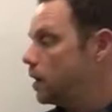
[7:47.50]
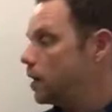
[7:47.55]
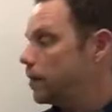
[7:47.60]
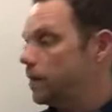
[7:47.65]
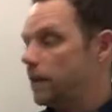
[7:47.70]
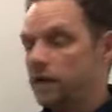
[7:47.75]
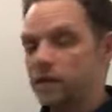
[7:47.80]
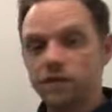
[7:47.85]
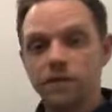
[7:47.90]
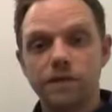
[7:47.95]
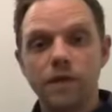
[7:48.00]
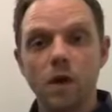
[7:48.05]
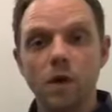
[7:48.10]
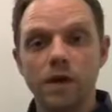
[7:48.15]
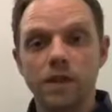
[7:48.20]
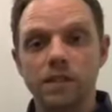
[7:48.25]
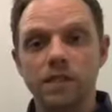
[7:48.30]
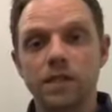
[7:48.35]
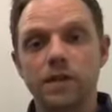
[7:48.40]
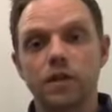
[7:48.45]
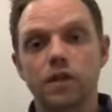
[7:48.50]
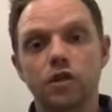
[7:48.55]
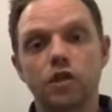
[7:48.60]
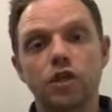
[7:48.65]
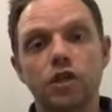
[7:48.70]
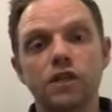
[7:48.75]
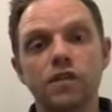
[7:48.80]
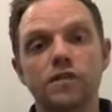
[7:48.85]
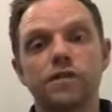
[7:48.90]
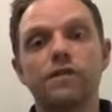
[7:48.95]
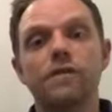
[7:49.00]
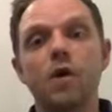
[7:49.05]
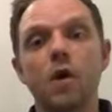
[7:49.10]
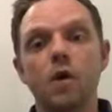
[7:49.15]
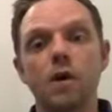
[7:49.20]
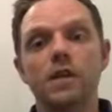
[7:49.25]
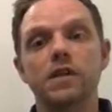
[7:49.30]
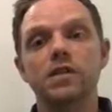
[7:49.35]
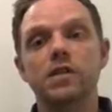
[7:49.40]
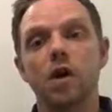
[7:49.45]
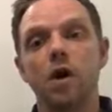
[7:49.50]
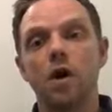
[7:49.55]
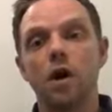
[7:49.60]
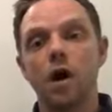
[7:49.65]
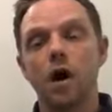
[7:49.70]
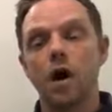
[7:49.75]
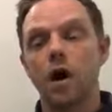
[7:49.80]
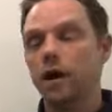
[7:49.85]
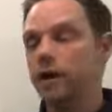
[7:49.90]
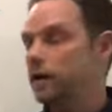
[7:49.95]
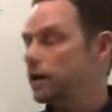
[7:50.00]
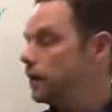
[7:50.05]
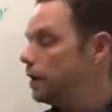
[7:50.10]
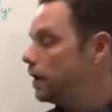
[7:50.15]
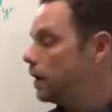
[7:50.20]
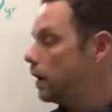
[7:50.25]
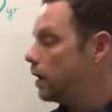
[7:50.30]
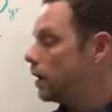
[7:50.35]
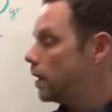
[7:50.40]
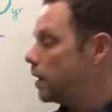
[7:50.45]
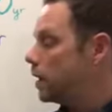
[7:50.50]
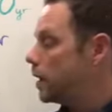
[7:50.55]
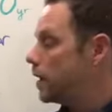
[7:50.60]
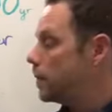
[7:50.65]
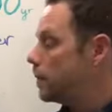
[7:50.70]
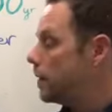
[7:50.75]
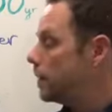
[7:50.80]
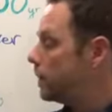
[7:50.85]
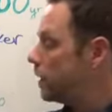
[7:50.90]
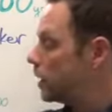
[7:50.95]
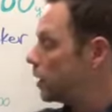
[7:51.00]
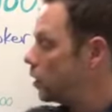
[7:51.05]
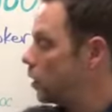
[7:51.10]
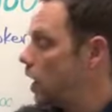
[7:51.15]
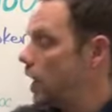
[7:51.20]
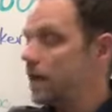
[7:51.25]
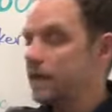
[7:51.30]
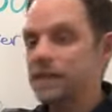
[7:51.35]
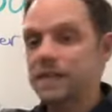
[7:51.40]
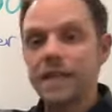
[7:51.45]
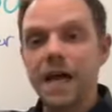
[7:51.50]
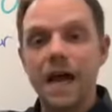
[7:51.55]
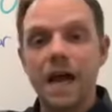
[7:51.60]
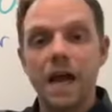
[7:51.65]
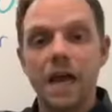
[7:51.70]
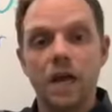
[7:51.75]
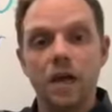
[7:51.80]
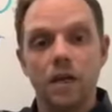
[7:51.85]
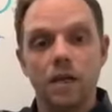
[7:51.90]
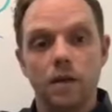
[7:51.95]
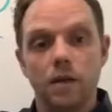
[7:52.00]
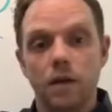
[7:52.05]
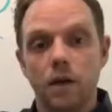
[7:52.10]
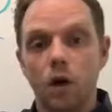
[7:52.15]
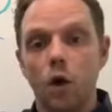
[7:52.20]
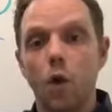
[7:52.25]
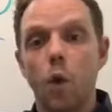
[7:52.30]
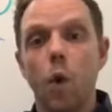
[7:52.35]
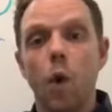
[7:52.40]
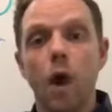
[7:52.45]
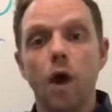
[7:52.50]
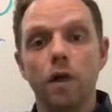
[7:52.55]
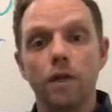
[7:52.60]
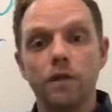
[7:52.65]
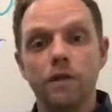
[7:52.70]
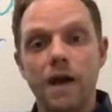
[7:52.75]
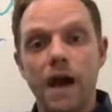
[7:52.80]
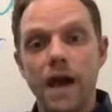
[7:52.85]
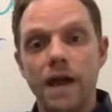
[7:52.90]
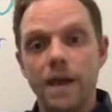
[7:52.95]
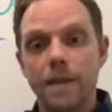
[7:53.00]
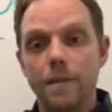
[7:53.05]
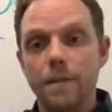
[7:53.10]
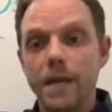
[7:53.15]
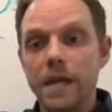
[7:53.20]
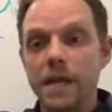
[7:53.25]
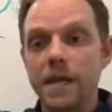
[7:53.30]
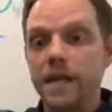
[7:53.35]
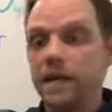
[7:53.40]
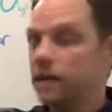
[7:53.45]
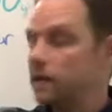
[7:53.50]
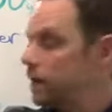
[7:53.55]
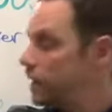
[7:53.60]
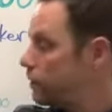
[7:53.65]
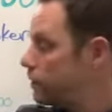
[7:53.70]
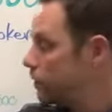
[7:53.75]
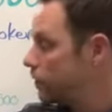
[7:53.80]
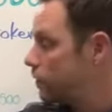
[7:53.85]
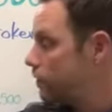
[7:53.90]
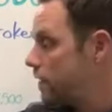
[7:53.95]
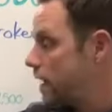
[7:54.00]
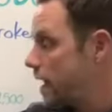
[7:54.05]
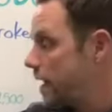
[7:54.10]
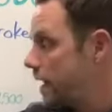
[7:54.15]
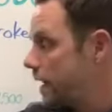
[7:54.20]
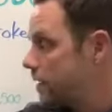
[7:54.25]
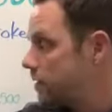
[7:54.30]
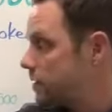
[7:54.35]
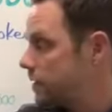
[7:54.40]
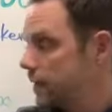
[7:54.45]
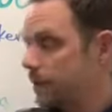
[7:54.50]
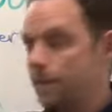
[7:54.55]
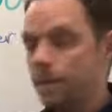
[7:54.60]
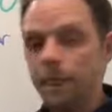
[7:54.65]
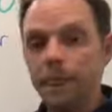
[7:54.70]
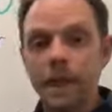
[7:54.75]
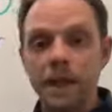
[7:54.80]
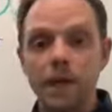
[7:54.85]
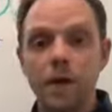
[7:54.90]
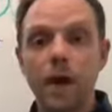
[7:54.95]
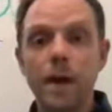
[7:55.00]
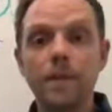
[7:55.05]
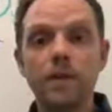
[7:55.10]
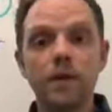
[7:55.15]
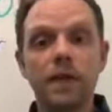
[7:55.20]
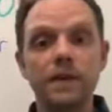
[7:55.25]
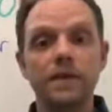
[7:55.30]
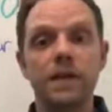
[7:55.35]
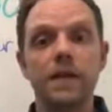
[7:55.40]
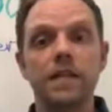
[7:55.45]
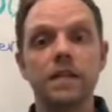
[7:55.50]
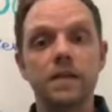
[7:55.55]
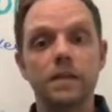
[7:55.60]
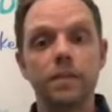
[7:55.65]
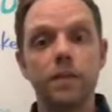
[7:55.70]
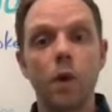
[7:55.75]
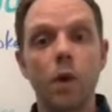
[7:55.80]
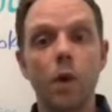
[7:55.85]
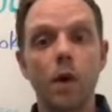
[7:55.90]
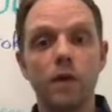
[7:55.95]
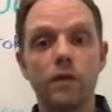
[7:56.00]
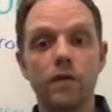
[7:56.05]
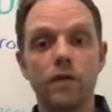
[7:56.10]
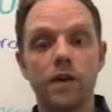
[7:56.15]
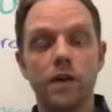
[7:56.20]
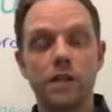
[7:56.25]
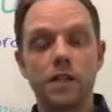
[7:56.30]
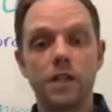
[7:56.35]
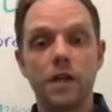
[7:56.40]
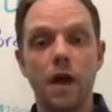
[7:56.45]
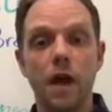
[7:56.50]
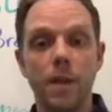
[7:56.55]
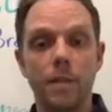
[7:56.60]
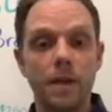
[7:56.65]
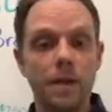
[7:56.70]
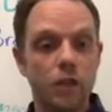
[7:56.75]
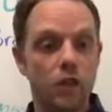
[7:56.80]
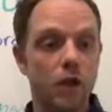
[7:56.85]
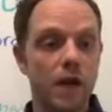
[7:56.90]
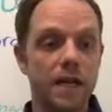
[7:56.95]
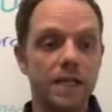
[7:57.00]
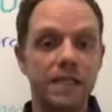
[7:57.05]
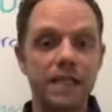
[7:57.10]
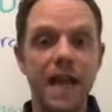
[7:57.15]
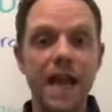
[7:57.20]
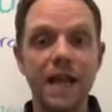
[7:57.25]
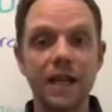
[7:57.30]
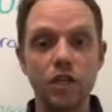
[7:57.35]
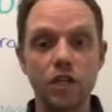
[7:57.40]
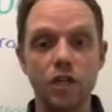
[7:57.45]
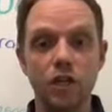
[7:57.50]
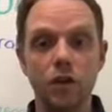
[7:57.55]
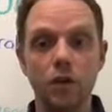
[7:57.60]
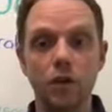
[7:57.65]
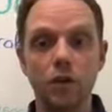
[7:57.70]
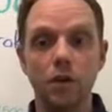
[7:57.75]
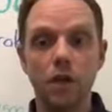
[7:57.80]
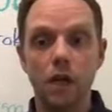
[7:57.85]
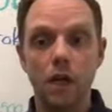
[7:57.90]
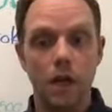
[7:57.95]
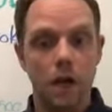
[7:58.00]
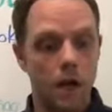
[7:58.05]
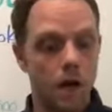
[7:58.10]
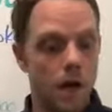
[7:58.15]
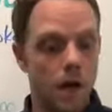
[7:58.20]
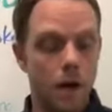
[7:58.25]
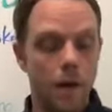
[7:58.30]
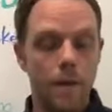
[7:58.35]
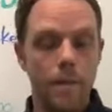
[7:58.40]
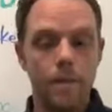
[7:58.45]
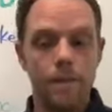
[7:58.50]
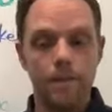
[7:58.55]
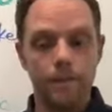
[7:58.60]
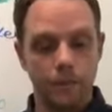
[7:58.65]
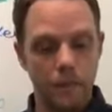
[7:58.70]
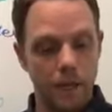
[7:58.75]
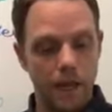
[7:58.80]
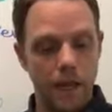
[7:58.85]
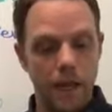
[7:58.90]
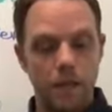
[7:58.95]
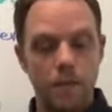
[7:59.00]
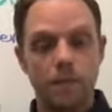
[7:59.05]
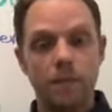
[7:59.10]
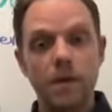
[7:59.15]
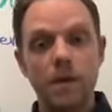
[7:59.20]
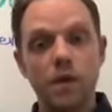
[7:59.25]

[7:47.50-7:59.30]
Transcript: is focused, and they're just focused on the clients that qualify immediately for financing. Now, I believe that it's important for us to not be transactional and be